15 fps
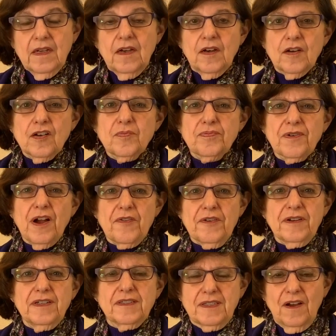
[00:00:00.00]
Her brother
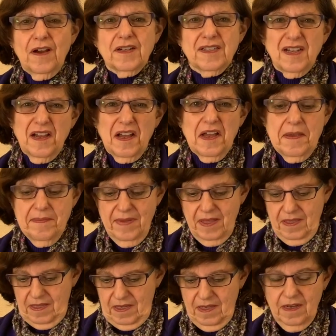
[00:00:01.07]
is on time
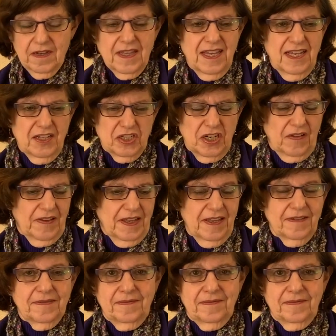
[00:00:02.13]
occasionally.